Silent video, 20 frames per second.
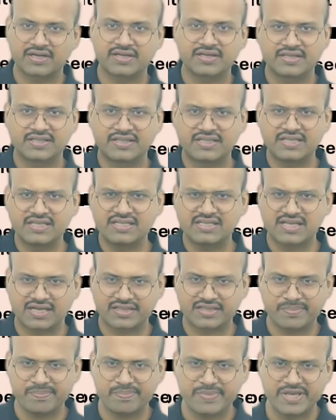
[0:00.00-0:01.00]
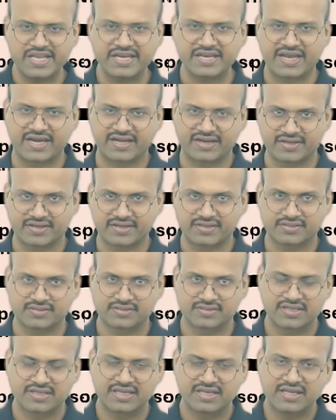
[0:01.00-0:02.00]
these are the main categories.
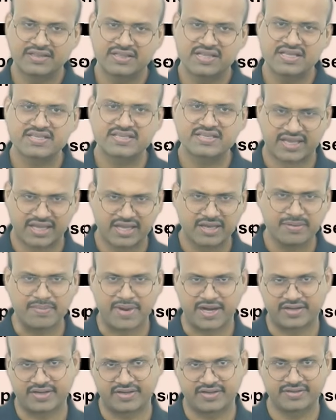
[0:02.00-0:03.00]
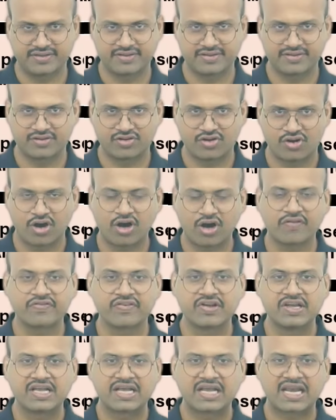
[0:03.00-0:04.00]
The second method of
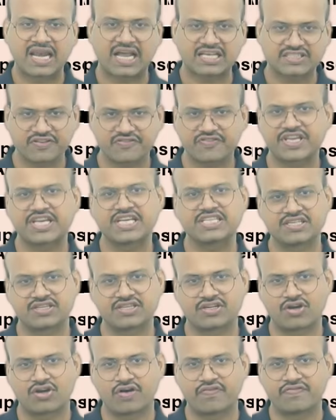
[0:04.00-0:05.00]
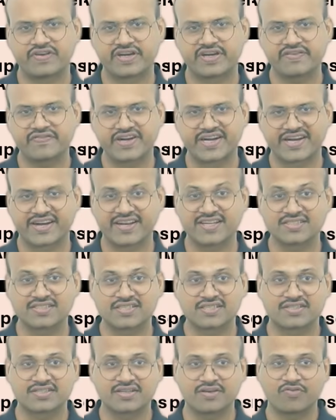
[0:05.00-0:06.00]
classification of river drainage
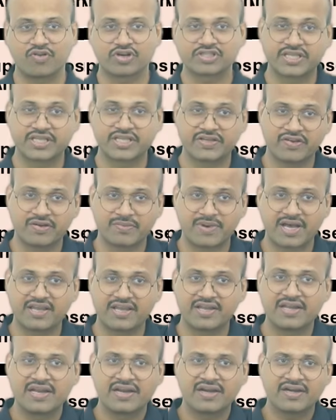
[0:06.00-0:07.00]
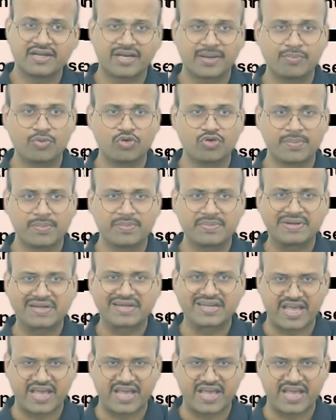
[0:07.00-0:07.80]
system was given by W.M.